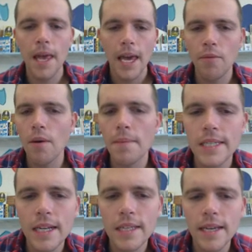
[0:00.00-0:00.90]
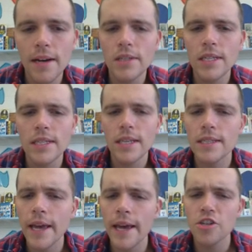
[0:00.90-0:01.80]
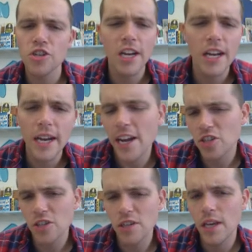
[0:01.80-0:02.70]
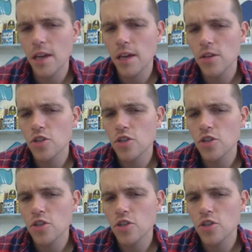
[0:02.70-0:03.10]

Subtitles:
And what my sentence tells us is that she didn't actually